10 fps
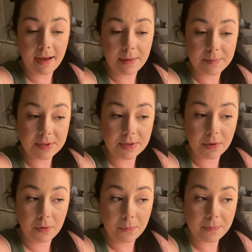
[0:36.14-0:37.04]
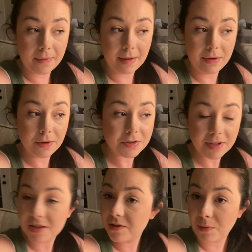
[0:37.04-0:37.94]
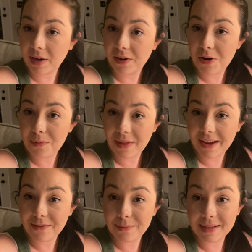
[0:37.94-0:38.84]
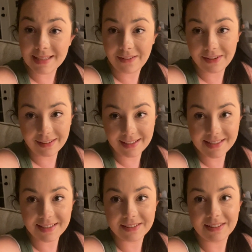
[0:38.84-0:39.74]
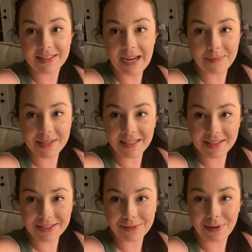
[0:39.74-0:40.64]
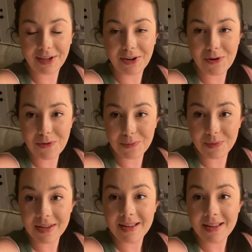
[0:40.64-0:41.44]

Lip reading: So no stranger to work at home life, but definitely still adapting to work at home